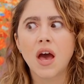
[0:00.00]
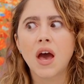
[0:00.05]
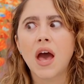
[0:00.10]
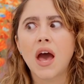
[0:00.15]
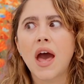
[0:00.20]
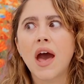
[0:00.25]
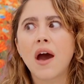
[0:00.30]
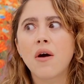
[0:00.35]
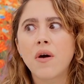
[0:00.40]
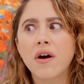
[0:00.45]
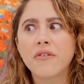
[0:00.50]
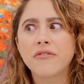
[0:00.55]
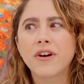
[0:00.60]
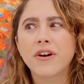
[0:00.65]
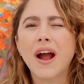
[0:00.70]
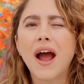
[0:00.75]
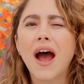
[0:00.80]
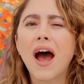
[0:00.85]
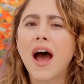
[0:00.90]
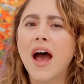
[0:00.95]

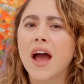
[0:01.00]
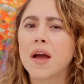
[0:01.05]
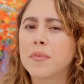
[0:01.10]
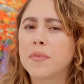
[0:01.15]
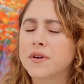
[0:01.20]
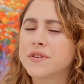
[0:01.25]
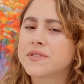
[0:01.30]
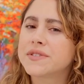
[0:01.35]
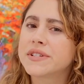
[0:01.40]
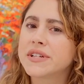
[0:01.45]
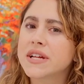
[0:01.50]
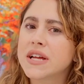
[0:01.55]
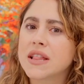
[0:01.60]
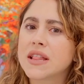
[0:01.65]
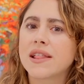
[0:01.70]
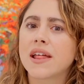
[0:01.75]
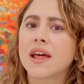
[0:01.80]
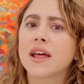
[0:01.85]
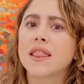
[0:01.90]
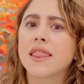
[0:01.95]
However, I personally
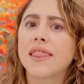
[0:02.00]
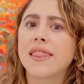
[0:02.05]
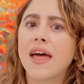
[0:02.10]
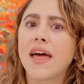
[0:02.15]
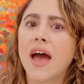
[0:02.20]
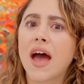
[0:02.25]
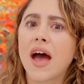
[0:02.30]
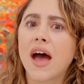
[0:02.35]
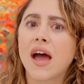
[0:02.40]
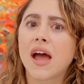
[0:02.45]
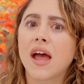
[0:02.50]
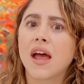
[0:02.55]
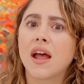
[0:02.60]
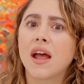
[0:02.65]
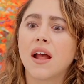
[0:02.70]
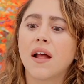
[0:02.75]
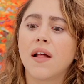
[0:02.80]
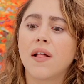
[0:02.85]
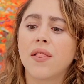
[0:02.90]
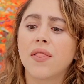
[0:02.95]
think
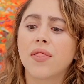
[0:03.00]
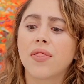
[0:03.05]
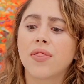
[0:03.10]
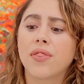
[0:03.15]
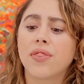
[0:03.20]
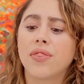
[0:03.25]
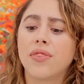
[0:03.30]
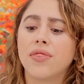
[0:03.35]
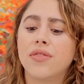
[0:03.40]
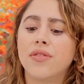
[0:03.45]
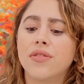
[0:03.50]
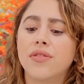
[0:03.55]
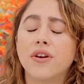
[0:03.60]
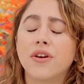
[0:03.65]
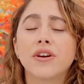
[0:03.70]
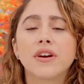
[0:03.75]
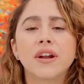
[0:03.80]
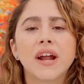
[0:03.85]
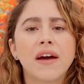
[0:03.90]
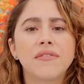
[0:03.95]
that
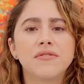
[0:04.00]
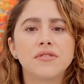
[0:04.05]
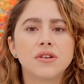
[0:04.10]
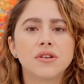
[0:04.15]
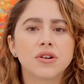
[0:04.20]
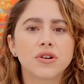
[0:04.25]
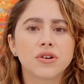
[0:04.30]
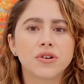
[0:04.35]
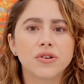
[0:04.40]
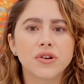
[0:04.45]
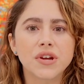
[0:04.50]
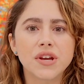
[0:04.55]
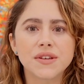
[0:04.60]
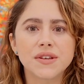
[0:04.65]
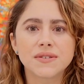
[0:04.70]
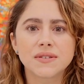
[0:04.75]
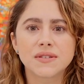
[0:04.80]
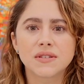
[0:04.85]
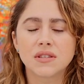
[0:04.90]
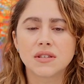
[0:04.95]
they're gonna have to
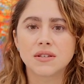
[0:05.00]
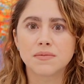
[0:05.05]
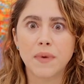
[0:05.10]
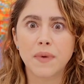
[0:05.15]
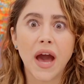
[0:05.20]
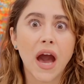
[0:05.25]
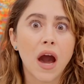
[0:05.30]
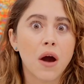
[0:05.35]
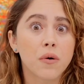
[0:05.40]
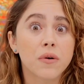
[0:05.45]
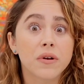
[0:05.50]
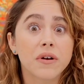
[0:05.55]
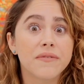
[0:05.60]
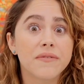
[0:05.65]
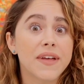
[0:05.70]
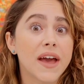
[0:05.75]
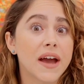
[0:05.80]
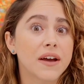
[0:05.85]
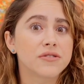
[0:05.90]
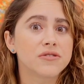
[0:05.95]
increase the power of
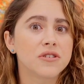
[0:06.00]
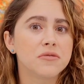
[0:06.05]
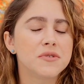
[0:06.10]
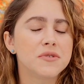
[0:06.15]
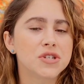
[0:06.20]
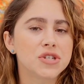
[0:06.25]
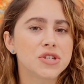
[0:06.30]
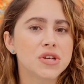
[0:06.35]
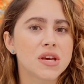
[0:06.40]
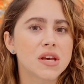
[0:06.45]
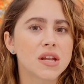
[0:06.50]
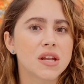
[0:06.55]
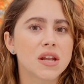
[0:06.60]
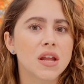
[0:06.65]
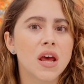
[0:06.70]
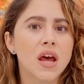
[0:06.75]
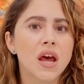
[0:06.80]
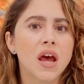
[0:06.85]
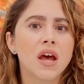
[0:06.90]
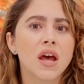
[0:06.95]
the X-ray machine
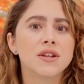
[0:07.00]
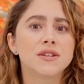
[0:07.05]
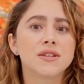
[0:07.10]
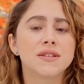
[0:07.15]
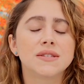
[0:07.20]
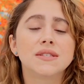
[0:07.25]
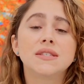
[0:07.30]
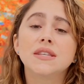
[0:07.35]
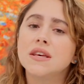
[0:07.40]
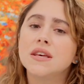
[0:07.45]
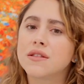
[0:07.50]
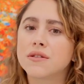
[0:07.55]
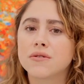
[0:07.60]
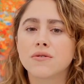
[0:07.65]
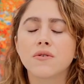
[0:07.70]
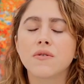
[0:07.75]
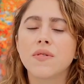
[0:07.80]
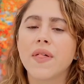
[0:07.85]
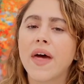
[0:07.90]
to see through